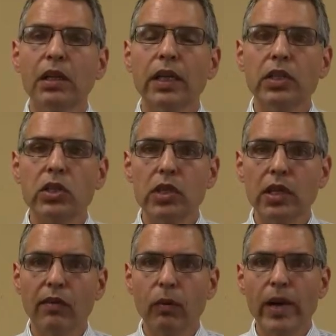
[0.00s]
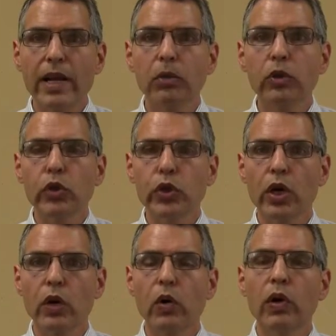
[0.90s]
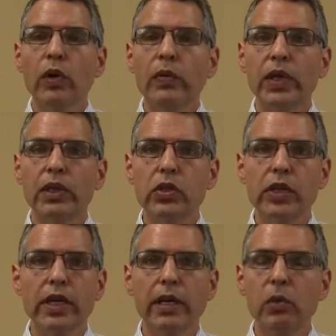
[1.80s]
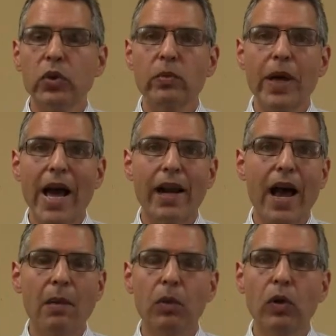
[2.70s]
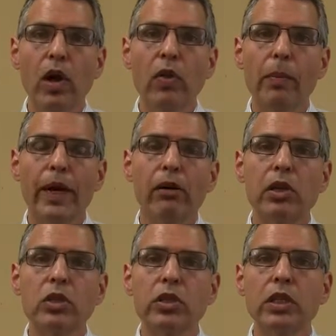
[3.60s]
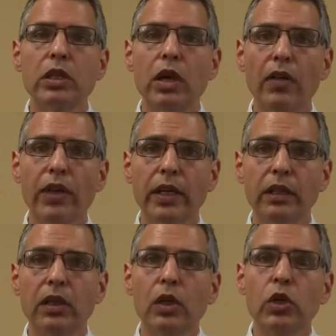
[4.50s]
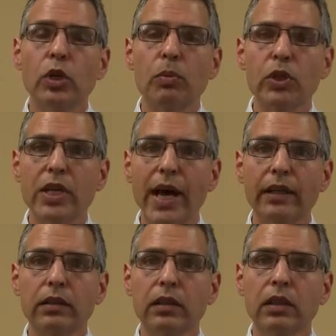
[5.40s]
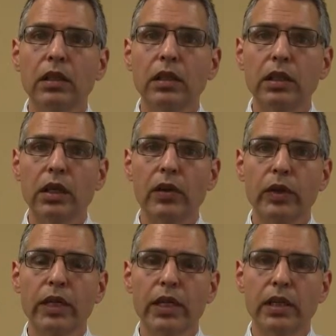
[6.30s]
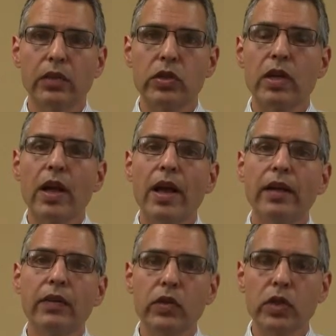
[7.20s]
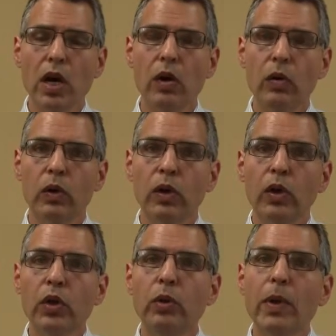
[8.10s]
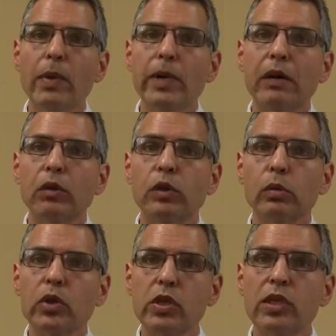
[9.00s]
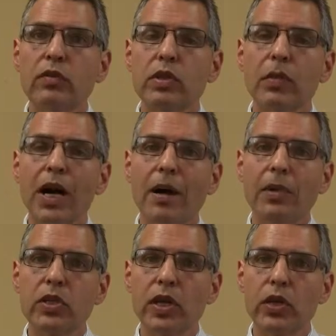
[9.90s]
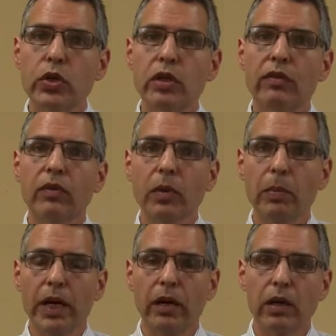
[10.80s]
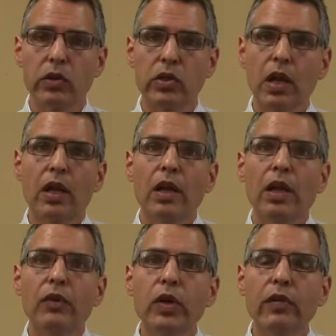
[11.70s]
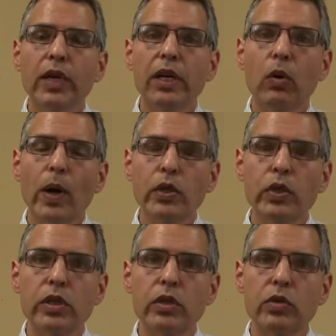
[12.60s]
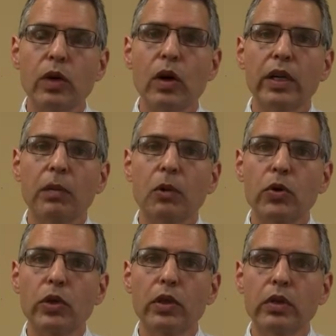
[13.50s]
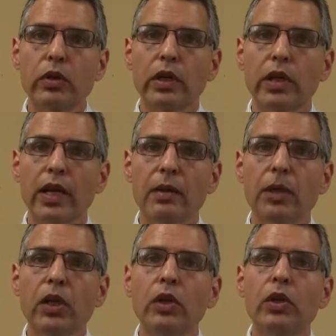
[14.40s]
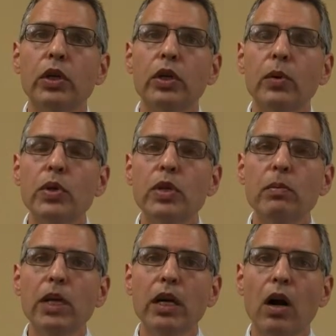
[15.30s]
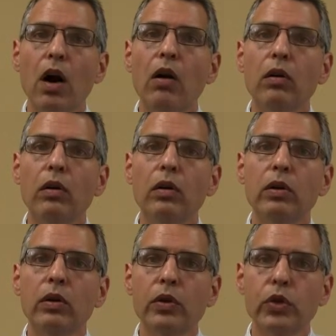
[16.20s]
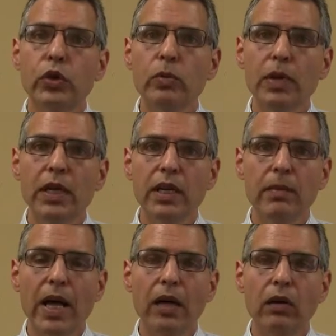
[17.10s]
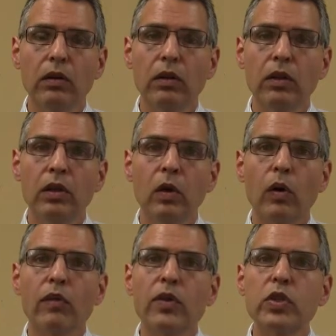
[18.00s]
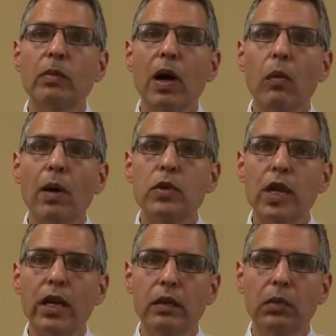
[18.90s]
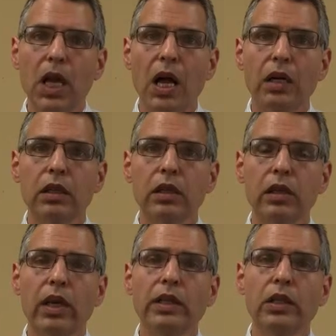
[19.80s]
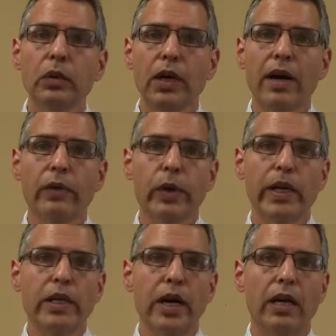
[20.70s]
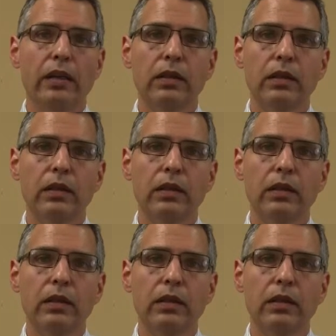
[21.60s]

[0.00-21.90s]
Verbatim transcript: let's see if we're able to show that this kid was a bad apple and the parents did nothing to protect the other kids. And if so, you may be able to receive some compensation from the parents. If you have any questions regarding a personal injury claim, you can always give me a call, shoot me an email, or visit my website and blog. Thank you and have a great day.